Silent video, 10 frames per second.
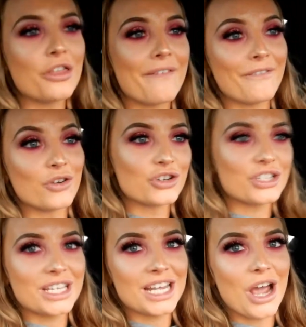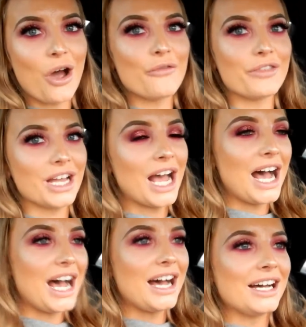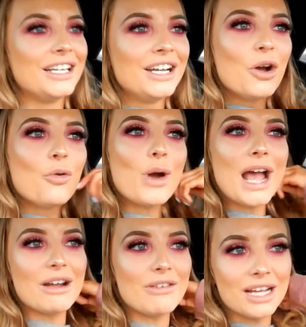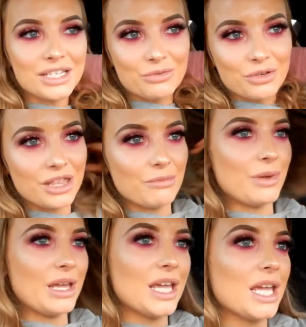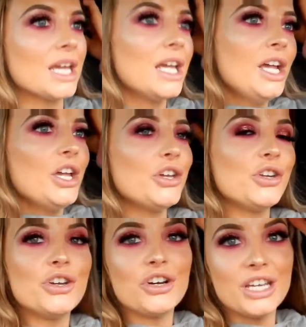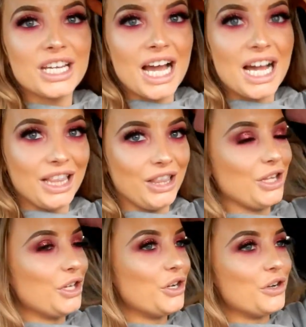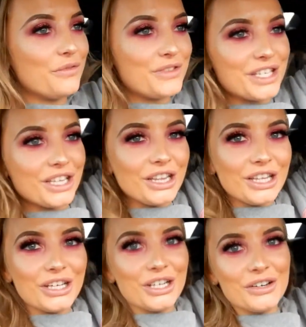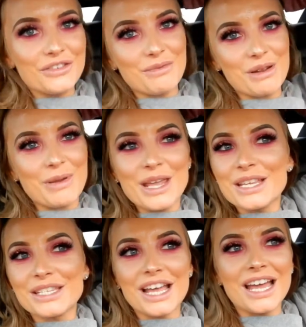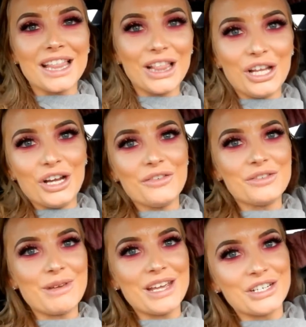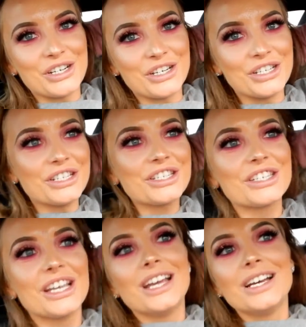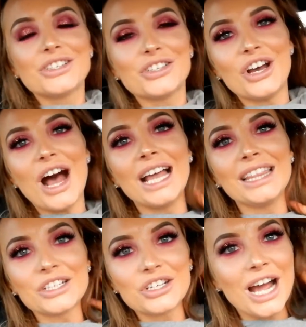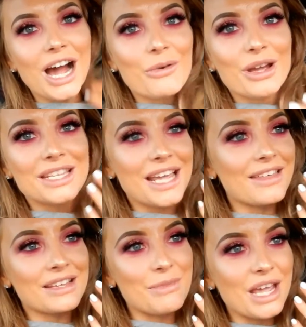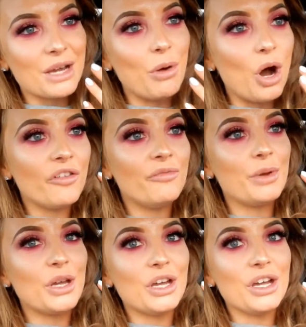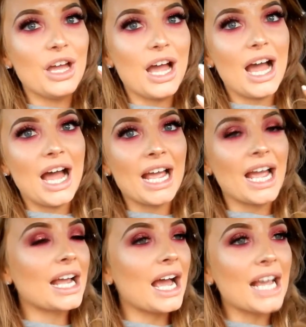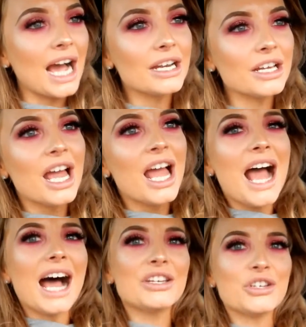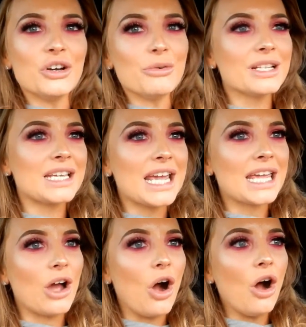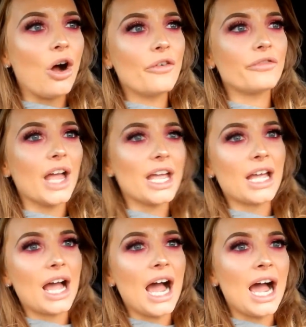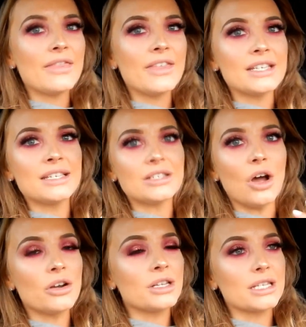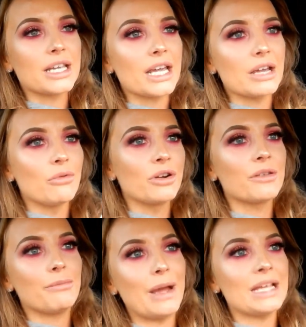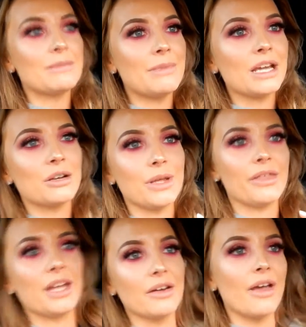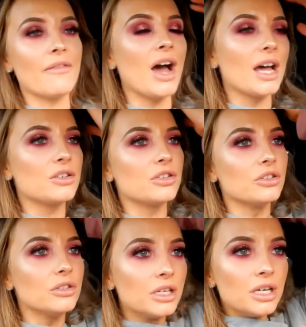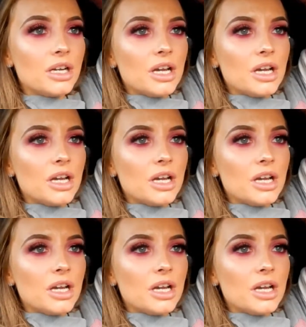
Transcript: the front seat of the car. Where else would they be? You know your gal loves a bit of pizza and loves a bit of donuts. So I literally can't wait to get this makeup off, but I don't want to take it off. Like, this is honestly one of the best makeups I think I've ever had done.